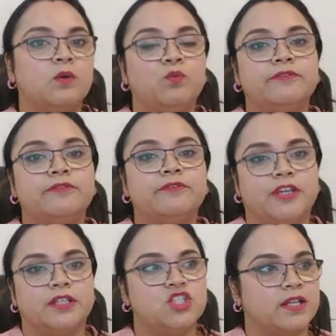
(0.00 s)
with
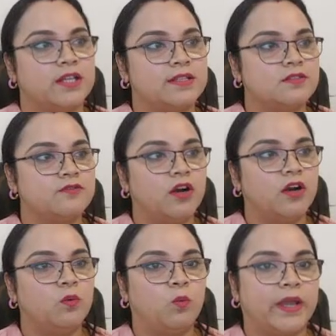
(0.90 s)
fair chances
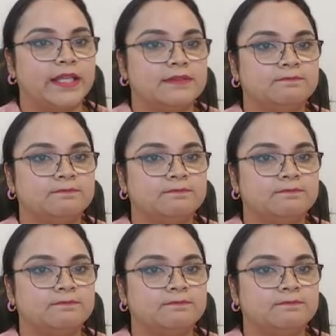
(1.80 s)
for white.